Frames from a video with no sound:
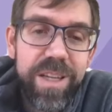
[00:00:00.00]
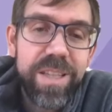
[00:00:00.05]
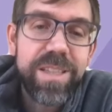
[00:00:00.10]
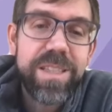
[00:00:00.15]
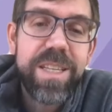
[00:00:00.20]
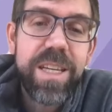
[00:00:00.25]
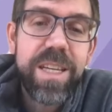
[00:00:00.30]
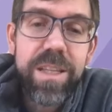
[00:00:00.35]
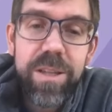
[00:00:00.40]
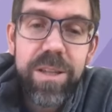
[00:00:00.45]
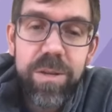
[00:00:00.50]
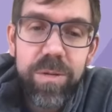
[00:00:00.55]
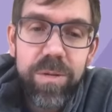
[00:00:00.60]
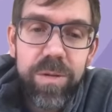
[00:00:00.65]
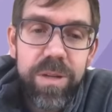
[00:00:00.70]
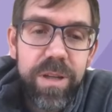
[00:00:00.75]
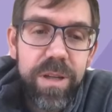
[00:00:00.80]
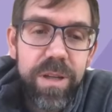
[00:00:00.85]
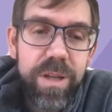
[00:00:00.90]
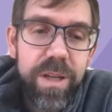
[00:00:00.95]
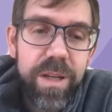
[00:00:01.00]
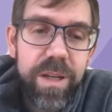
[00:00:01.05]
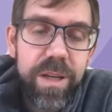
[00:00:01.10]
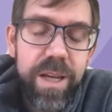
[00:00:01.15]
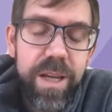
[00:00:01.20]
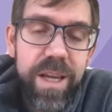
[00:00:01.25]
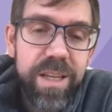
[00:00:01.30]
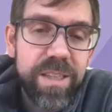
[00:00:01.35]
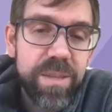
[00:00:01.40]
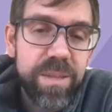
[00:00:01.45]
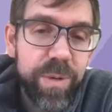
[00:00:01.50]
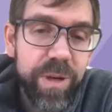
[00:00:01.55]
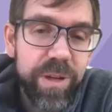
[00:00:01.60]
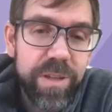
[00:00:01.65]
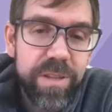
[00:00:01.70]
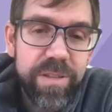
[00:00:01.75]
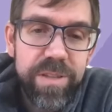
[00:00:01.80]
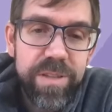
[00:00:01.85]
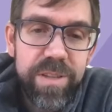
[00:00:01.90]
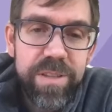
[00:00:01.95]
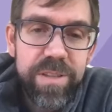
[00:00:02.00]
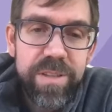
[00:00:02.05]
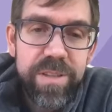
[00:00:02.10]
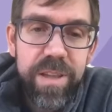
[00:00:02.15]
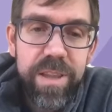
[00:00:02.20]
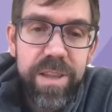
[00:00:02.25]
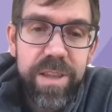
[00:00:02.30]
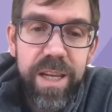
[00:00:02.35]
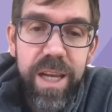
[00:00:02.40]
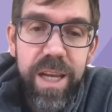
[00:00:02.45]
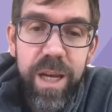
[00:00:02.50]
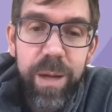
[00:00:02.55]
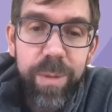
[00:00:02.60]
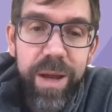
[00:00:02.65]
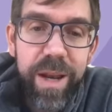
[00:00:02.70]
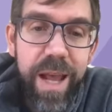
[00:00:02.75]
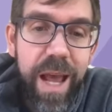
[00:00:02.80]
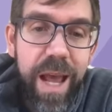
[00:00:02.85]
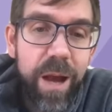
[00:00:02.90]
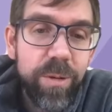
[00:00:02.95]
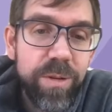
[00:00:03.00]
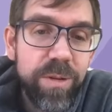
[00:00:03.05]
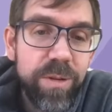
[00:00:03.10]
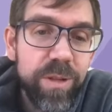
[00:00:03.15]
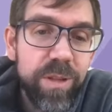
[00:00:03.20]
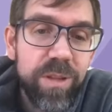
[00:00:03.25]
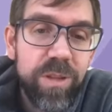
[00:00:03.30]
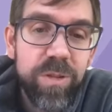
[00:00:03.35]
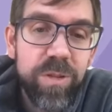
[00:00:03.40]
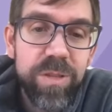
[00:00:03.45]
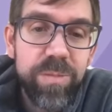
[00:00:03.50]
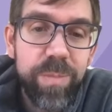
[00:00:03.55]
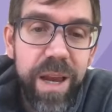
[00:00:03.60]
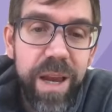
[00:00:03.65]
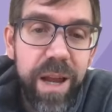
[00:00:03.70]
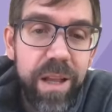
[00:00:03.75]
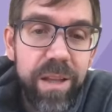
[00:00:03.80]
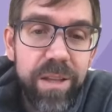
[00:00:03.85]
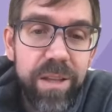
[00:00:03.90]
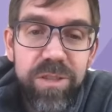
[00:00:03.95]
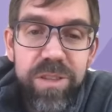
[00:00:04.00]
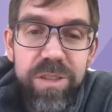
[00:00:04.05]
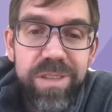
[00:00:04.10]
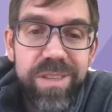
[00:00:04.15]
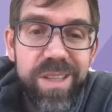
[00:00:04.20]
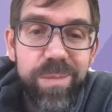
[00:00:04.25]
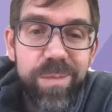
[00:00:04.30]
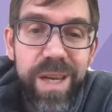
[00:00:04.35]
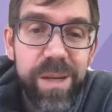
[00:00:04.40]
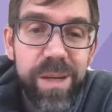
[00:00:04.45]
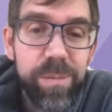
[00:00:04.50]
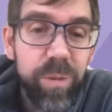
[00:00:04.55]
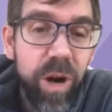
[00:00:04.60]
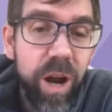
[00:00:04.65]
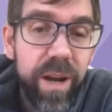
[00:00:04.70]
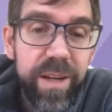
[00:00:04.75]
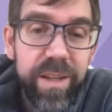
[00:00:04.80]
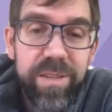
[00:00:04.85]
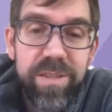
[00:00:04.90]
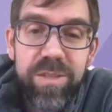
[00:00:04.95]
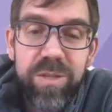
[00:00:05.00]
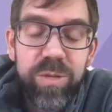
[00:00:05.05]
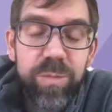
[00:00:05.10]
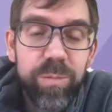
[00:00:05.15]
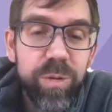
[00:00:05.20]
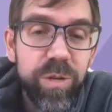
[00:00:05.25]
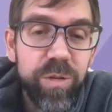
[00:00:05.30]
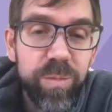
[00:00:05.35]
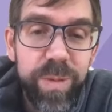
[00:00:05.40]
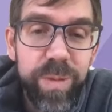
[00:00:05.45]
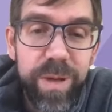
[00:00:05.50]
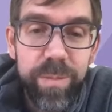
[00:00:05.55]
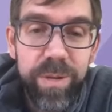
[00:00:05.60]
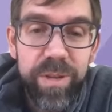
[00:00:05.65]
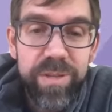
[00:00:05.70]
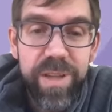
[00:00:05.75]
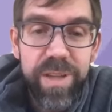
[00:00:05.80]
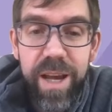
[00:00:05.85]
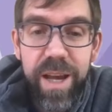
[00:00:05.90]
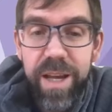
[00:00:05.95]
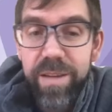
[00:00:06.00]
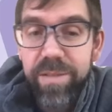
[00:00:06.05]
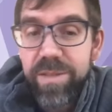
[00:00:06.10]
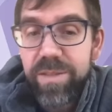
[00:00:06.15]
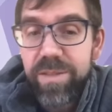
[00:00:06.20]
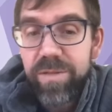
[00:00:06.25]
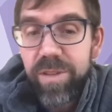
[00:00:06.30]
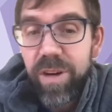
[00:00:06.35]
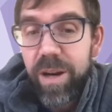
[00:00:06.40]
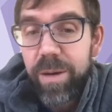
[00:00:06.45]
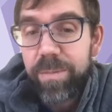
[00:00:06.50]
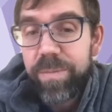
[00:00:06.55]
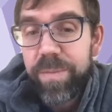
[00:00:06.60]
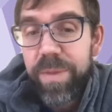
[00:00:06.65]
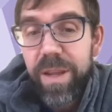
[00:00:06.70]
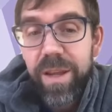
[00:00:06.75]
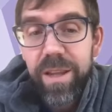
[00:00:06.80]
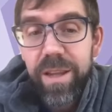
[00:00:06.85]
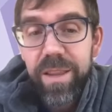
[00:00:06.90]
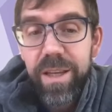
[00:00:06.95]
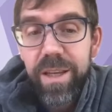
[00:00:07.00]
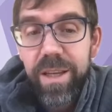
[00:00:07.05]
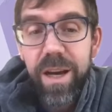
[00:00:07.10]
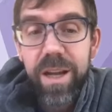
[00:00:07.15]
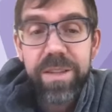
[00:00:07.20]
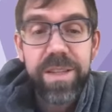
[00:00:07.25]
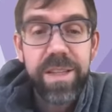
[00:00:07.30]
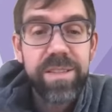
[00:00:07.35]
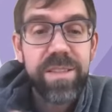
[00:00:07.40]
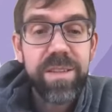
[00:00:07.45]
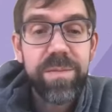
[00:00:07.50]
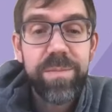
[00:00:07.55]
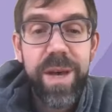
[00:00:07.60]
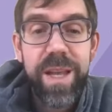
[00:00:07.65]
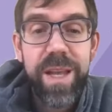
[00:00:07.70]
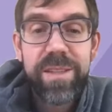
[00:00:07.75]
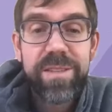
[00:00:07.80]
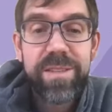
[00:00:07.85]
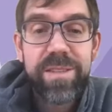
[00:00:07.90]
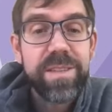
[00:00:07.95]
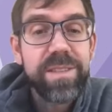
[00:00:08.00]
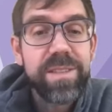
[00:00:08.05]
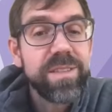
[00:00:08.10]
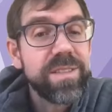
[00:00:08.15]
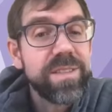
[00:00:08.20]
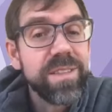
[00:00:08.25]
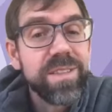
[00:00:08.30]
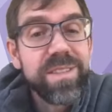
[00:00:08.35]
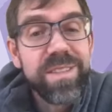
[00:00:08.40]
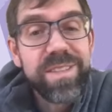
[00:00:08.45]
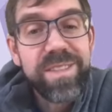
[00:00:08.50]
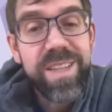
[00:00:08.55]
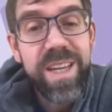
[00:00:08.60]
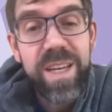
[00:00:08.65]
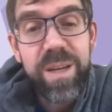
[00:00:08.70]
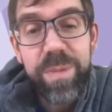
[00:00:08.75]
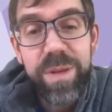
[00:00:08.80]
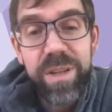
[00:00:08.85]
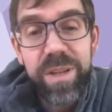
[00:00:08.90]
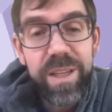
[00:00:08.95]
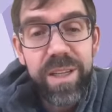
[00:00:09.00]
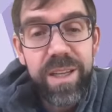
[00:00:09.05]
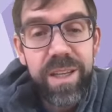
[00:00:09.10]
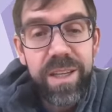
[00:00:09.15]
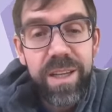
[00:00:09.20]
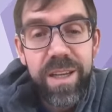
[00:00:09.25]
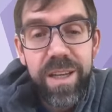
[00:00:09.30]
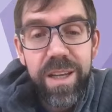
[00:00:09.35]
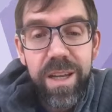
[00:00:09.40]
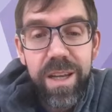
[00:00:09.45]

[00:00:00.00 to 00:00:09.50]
continued experiences and thinking about how you could use biology to make products to improve people's lives, from the context of medicines to sustainability.